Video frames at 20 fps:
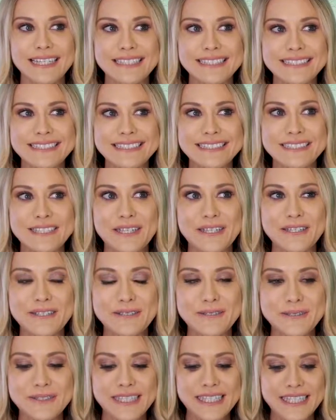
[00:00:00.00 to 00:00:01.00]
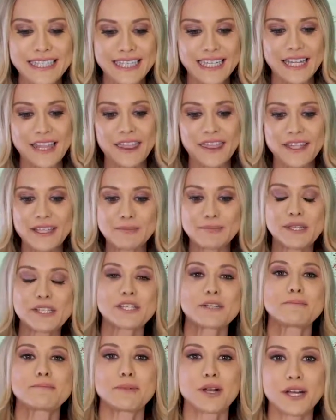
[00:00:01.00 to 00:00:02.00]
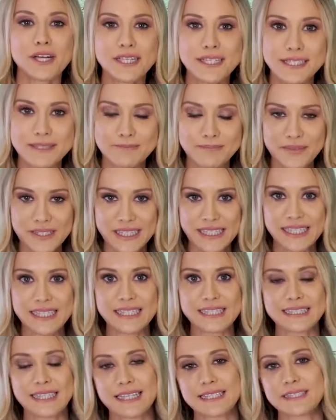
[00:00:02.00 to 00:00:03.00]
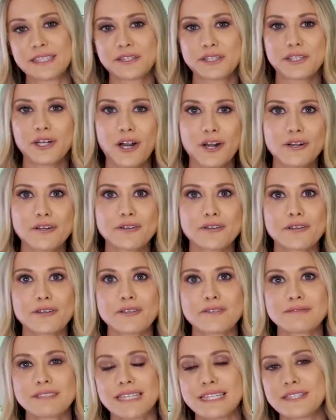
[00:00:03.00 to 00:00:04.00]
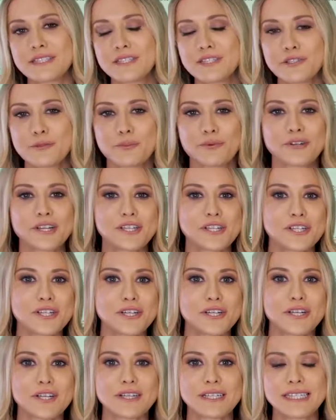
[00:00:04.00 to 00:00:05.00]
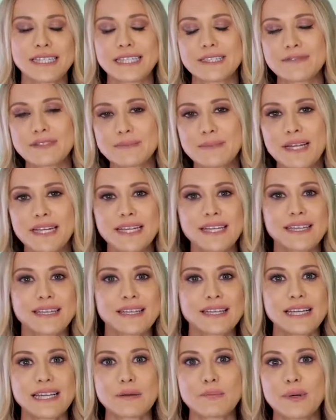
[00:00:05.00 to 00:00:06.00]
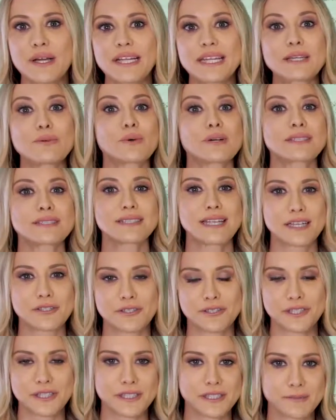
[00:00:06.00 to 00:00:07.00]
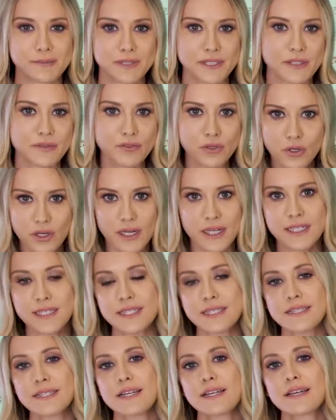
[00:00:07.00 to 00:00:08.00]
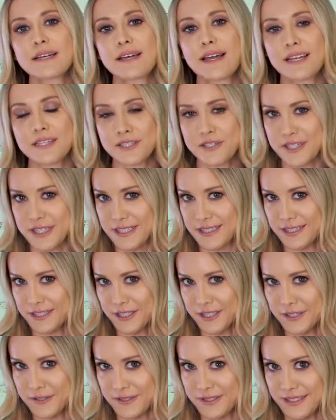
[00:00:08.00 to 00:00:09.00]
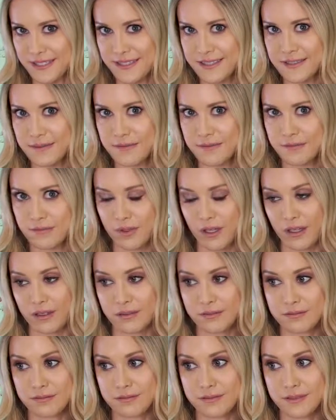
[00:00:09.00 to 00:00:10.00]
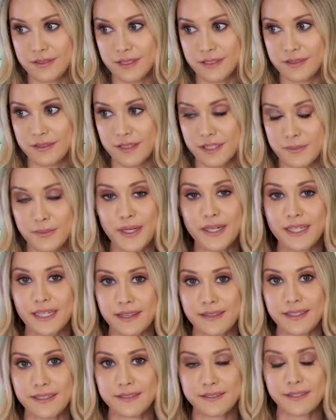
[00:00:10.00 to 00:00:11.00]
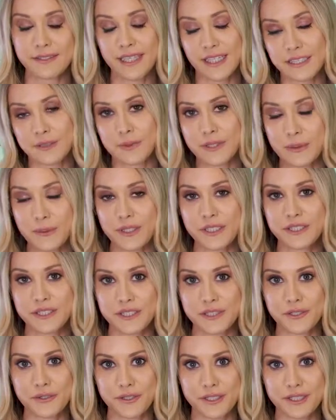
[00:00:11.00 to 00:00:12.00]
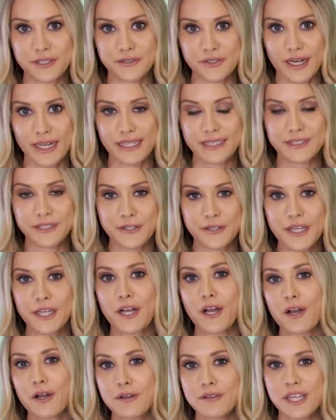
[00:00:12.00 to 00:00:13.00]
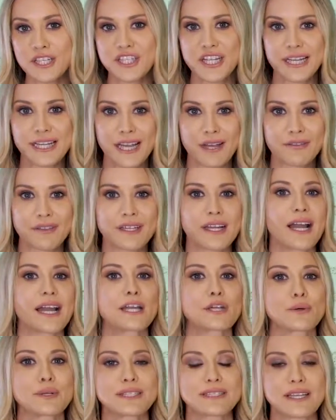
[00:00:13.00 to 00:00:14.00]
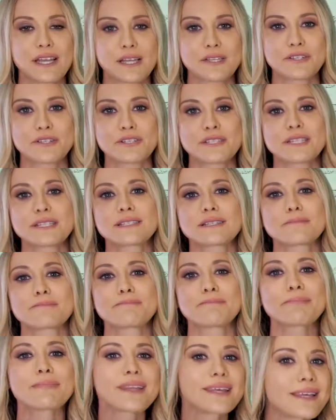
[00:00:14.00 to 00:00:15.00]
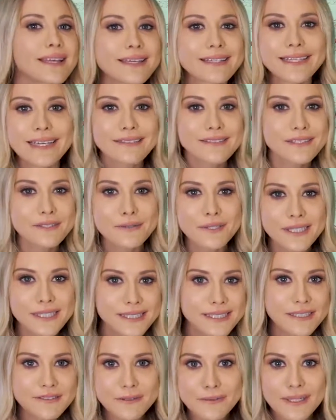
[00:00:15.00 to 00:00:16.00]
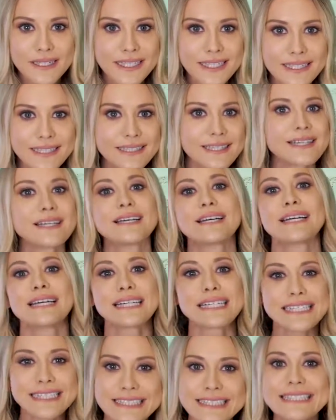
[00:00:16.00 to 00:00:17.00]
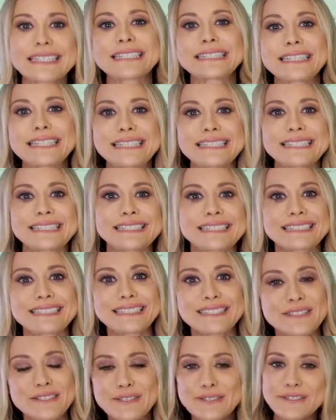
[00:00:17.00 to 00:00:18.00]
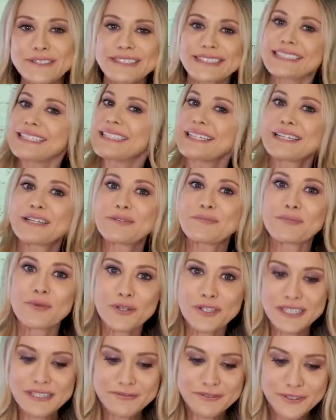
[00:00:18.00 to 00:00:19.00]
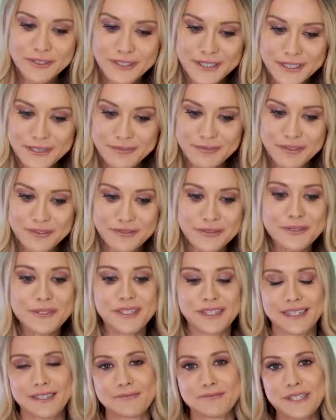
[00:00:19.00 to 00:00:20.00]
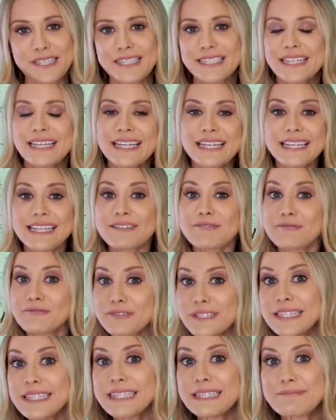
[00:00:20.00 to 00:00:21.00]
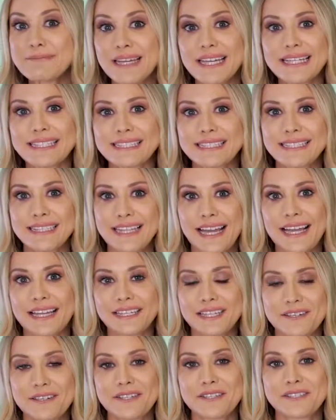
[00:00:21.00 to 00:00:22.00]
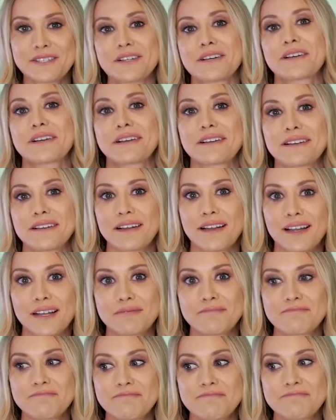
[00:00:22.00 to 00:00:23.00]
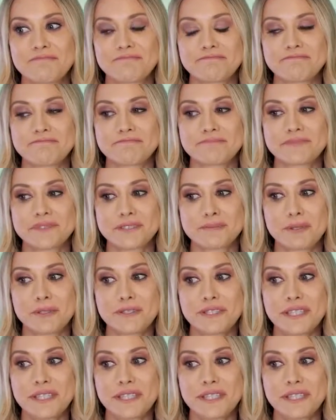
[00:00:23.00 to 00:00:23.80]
So the Bishop Marks, he says that the cardinal, he has this new parishioner, he gives money, but he wants an exorcism. So of course, as Kristen accuses, well, there's money in this, so that's why you want us to do this, right? So they go, they check out the guy who wants the exorcism. Guess who it is, everybody? It's Leland, who's more evil than before, which really makes that character most